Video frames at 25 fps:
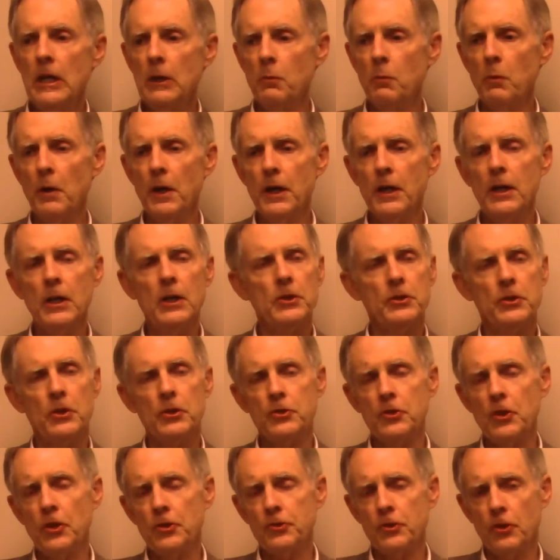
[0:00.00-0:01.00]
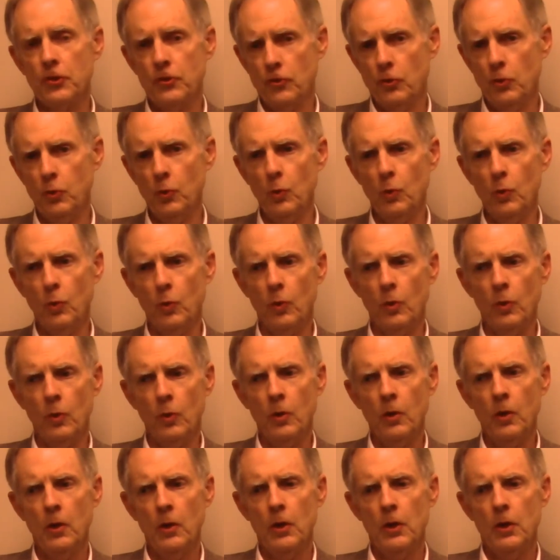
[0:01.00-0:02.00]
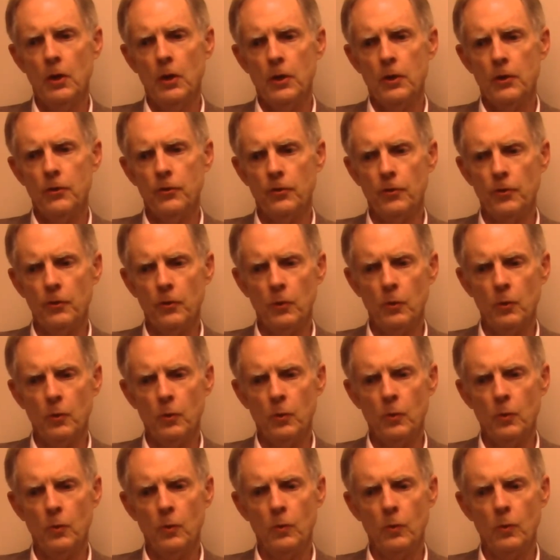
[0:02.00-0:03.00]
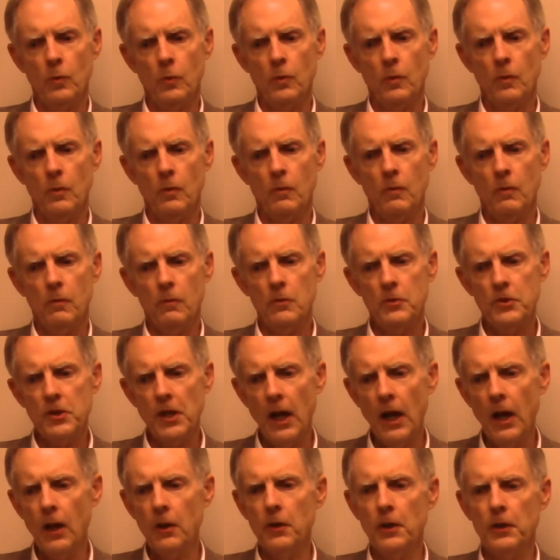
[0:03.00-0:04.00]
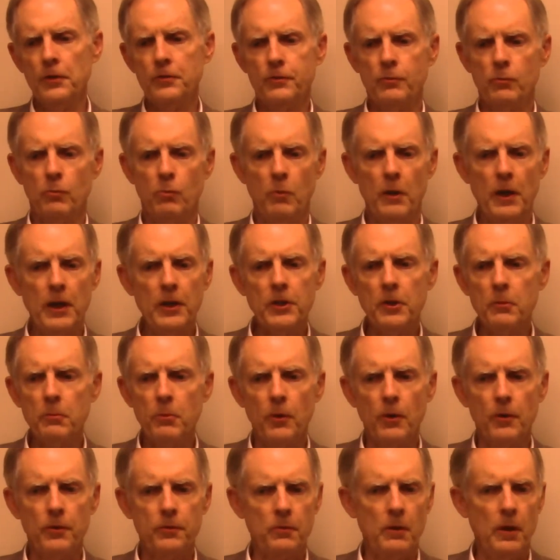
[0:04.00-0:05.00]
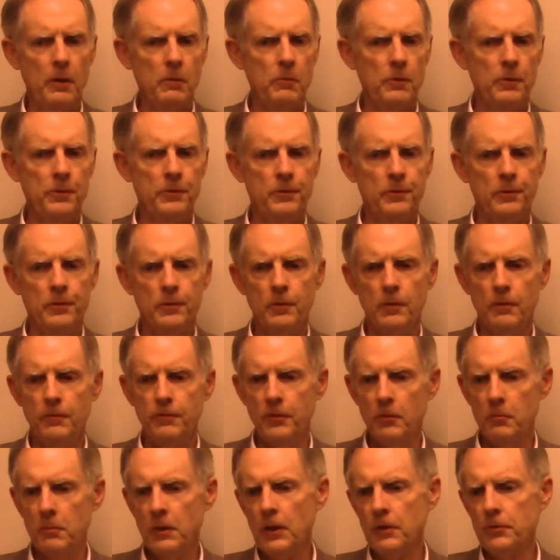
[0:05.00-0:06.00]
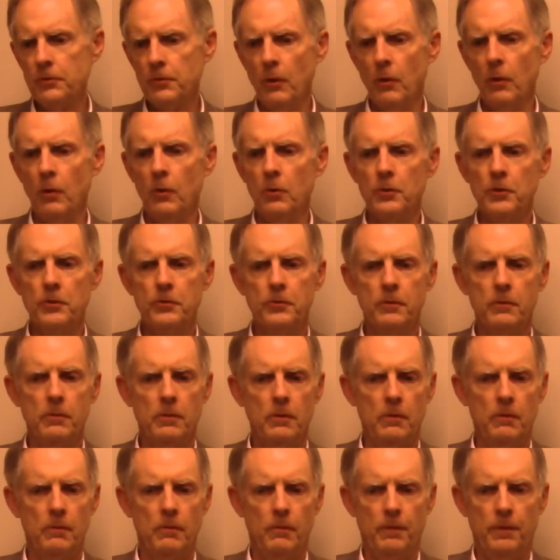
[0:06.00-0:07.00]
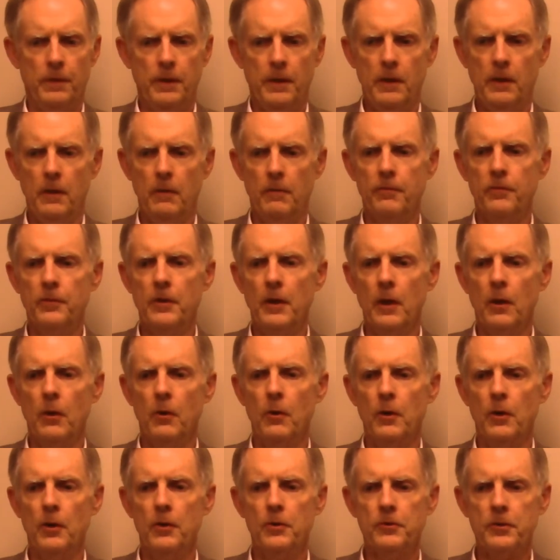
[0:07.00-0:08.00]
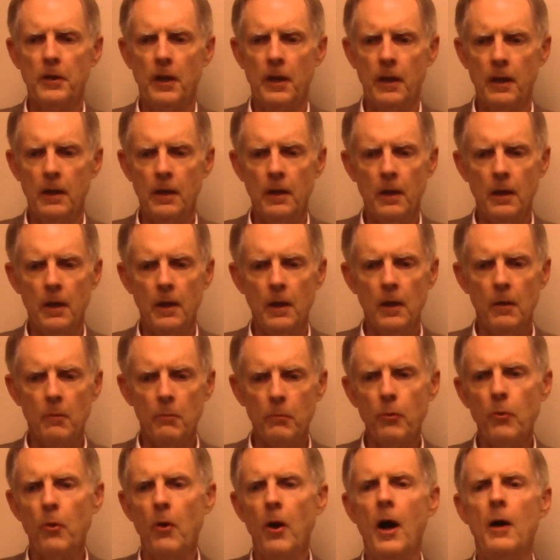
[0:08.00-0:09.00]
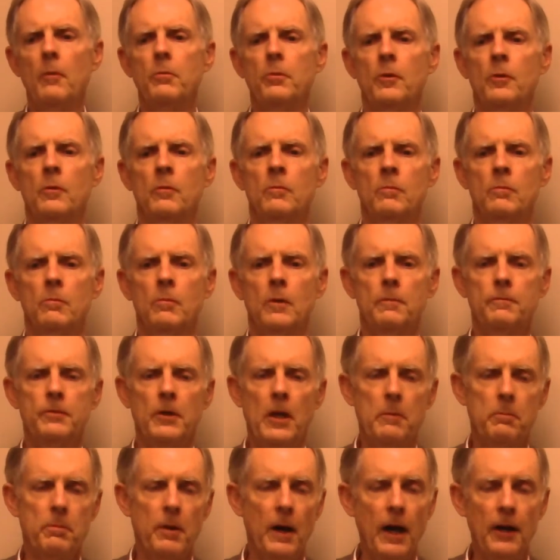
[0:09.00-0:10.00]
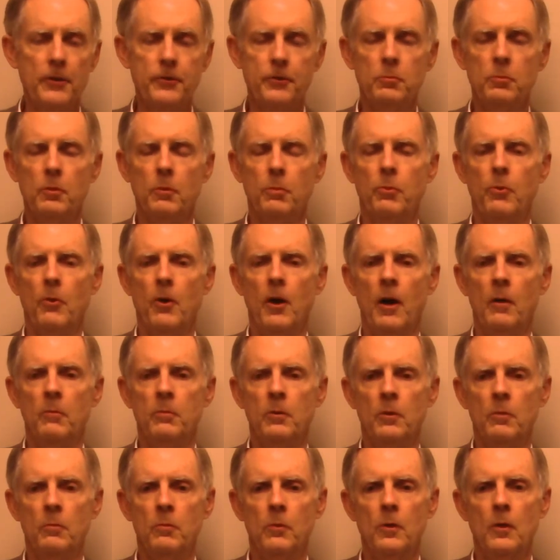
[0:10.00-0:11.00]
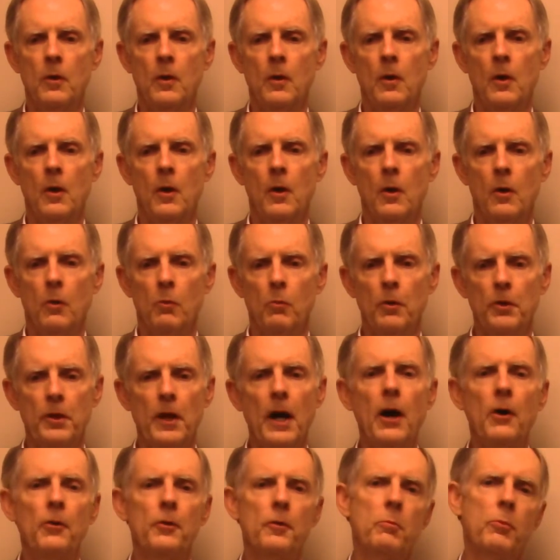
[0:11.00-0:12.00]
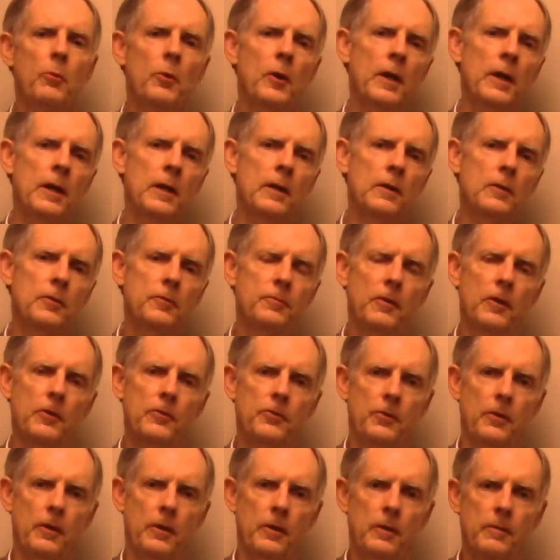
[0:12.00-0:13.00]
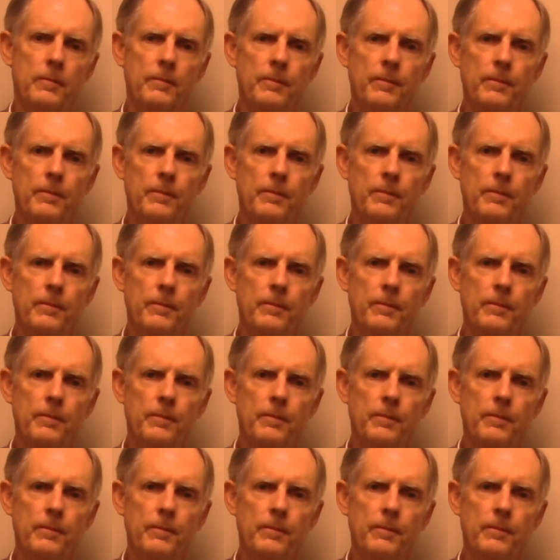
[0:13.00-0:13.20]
What it is, it's just a tool to tell us right at the birth, right when you're a few minutes old, if there is a problem, if a possible problem with how the brain is functioning.